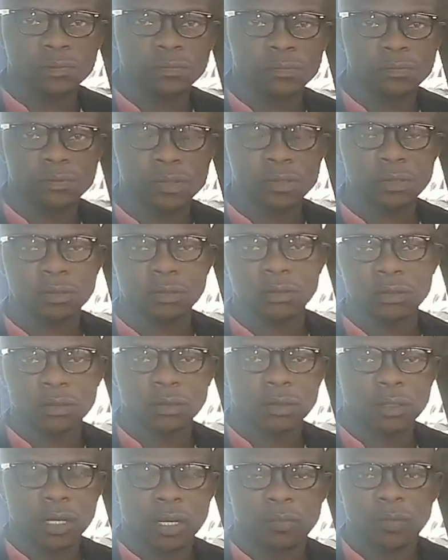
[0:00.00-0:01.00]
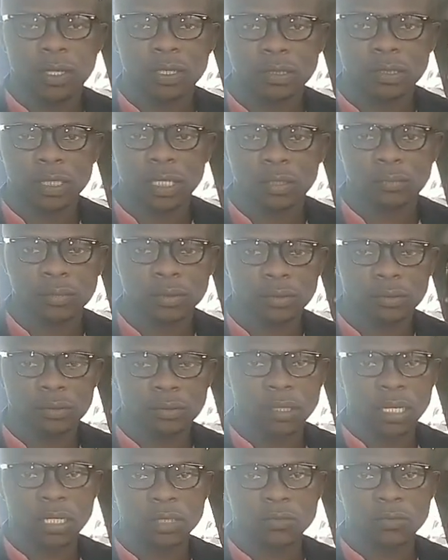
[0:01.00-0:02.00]
2015 about timing.
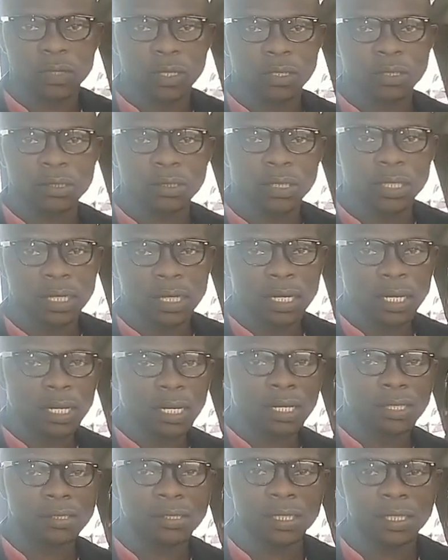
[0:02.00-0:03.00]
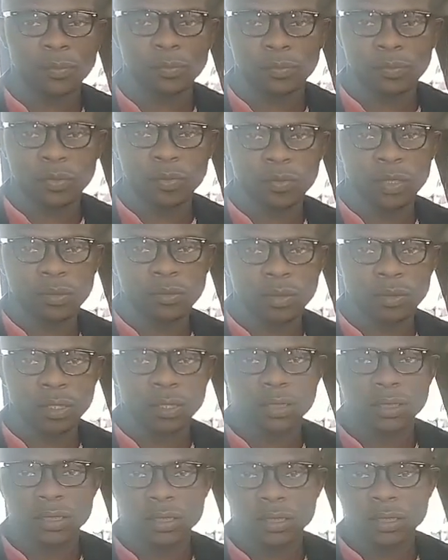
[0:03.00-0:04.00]
Actually the car has a problem
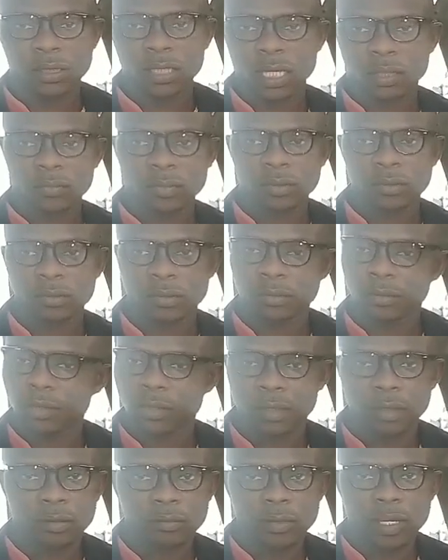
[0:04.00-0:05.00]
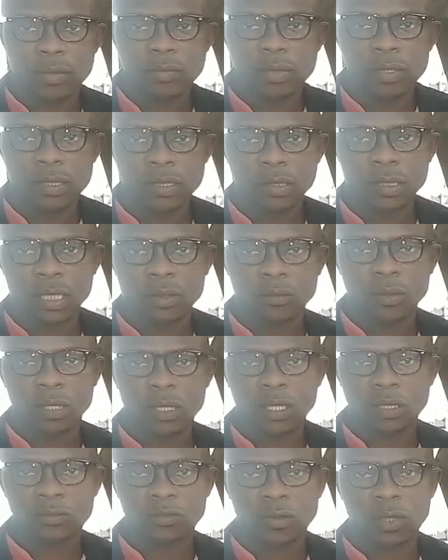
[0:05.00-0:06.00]
about timing, maybe
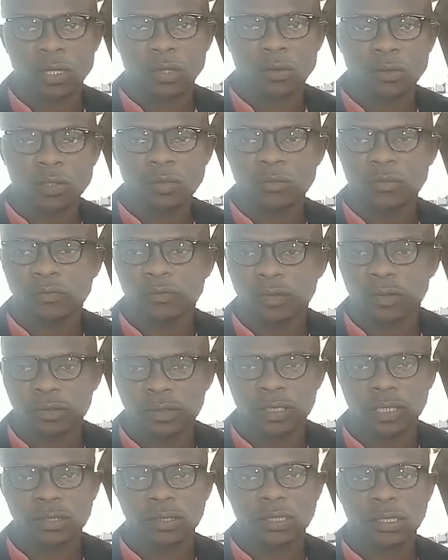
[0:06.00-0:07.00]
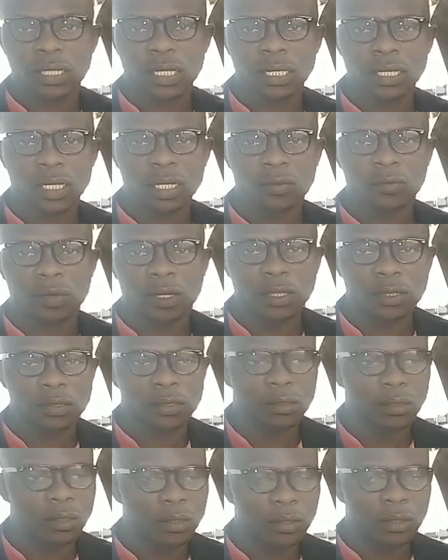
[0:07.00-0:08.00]
someone has worked on it before, something like that, but
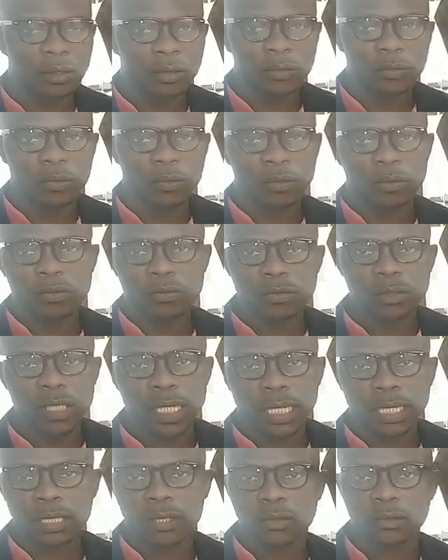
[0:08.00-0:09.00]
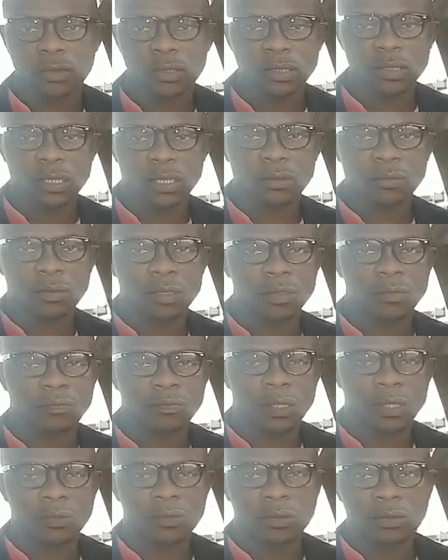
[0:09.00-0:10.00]
we want to diagnose it and
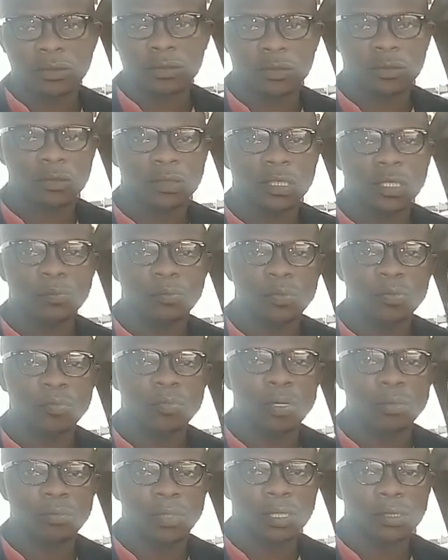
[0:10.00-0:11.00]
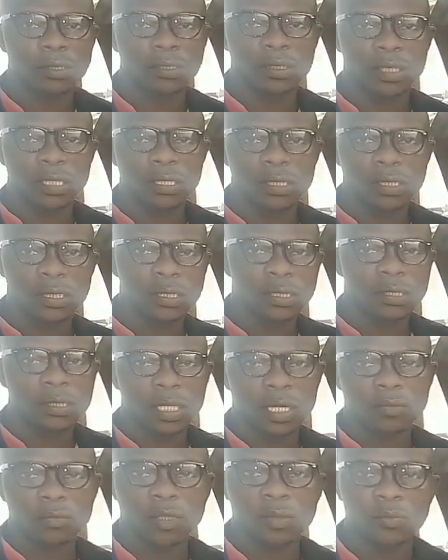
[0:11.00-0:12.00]
verify what caused the problem and set this
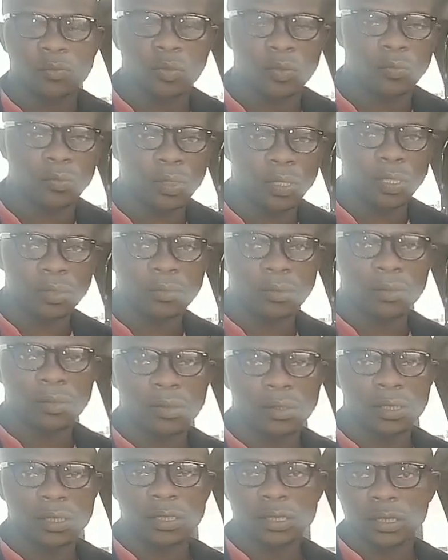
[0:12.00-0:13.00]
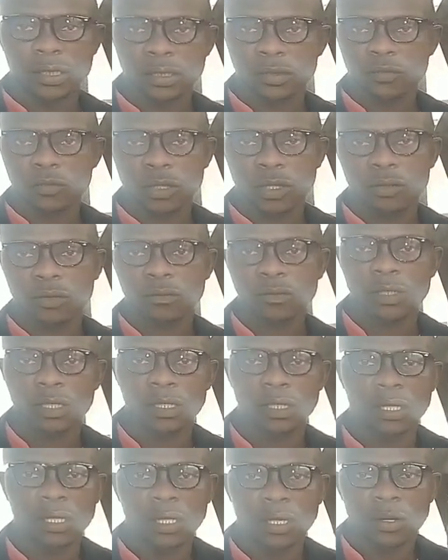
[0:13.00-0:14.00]
timing properly, because this is one of
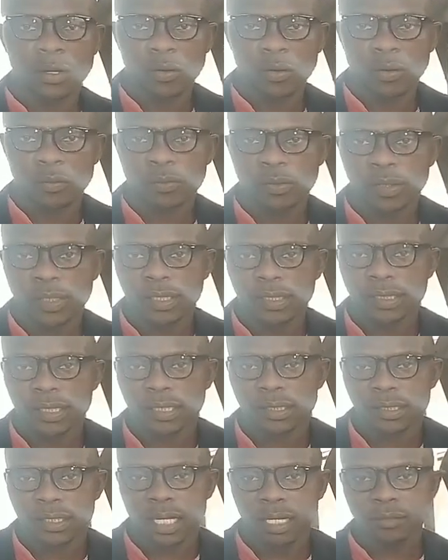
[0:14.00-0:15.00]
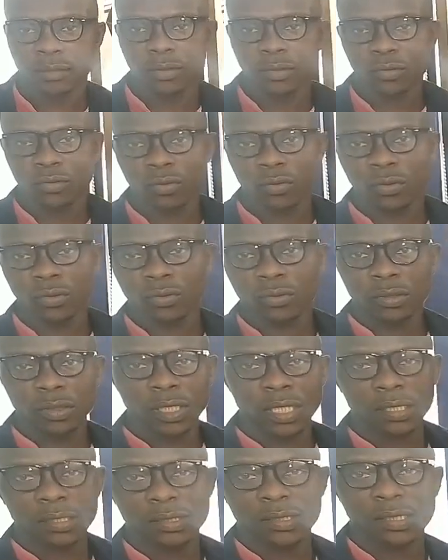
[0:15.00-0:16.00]
the complicated timings.
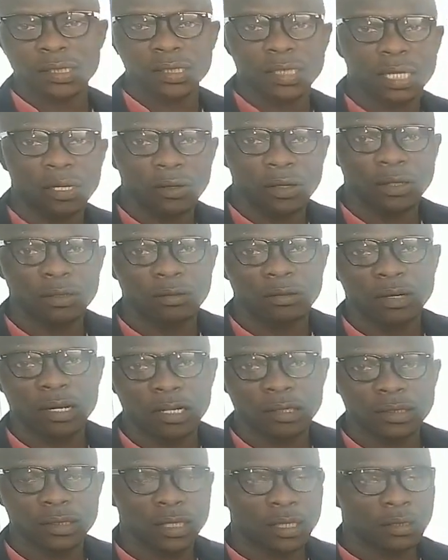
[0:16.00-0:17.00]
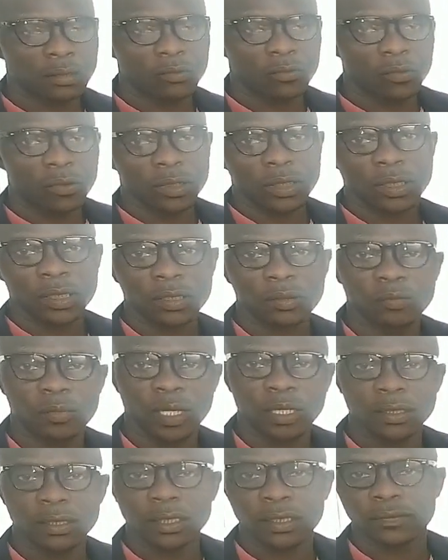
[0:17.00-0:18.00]
So just sit down and relax and watch it.
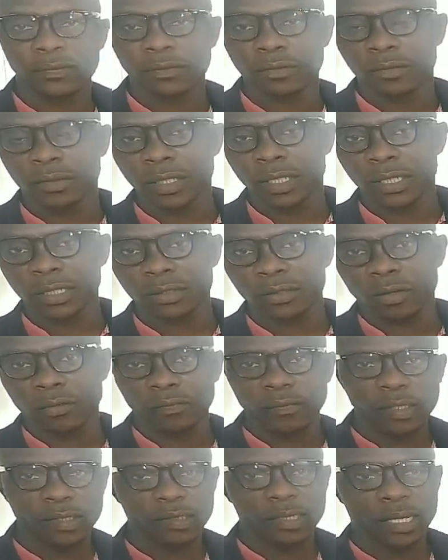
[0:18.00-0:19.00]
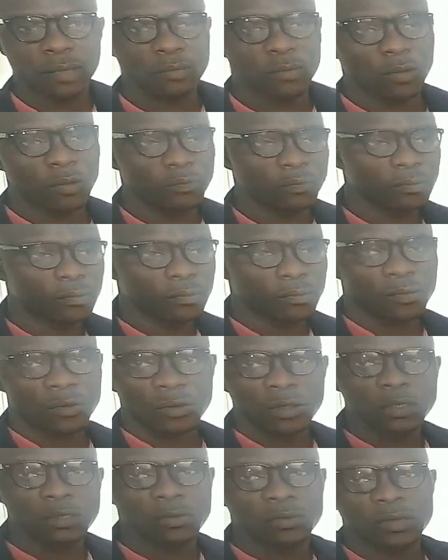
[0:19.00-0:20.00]
But if today is your first time of
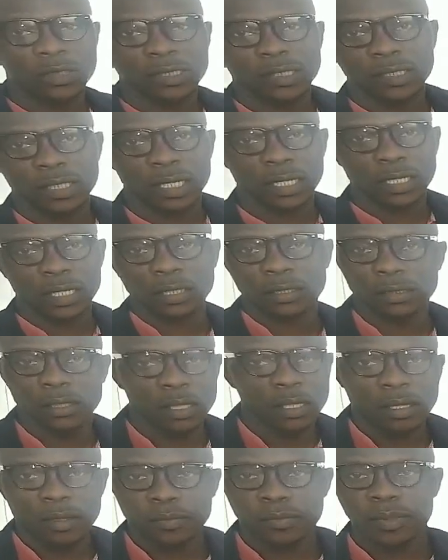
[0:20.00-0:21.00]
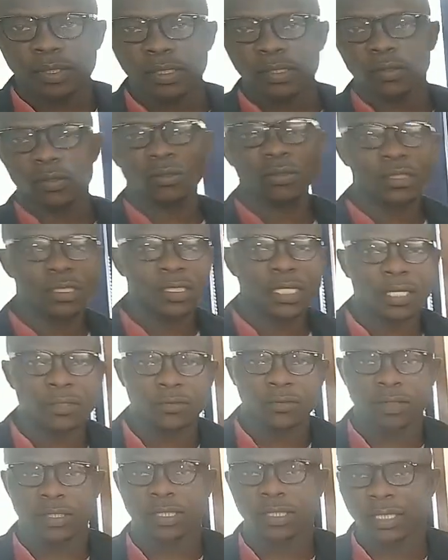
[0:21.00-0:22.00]
scrolling to this channel, please consider
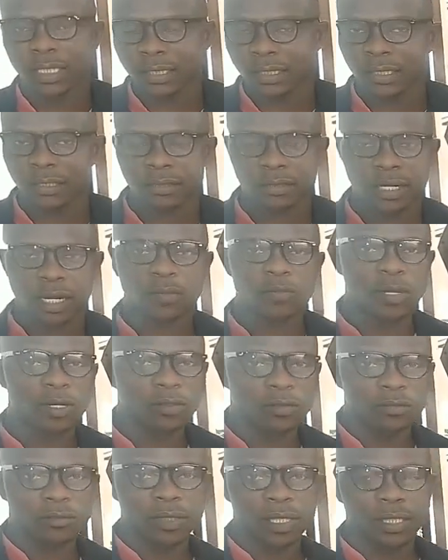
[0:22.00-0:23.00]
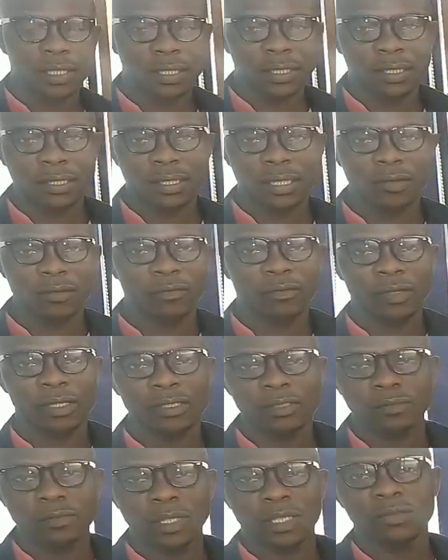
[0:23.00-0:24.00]
to hit the subscribe button and click the
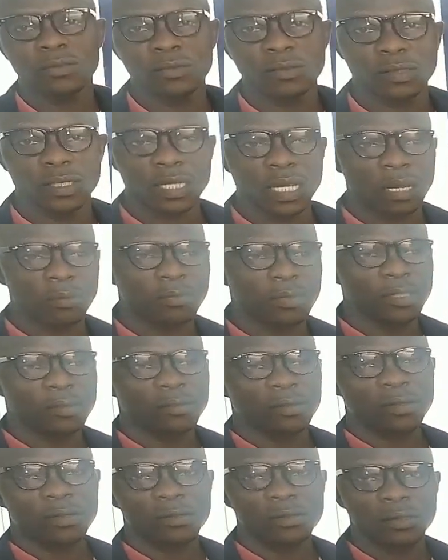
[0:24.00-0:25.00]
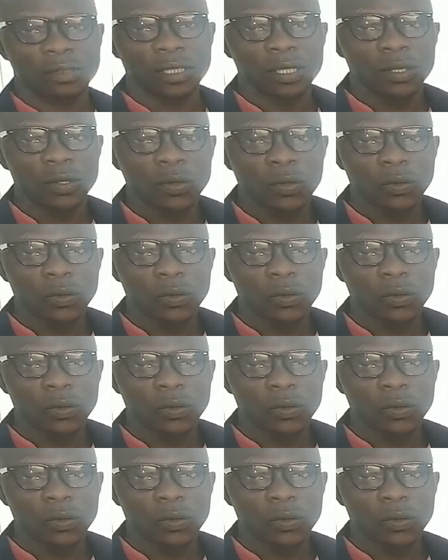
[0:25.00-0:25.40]
notification bell to stay updated, because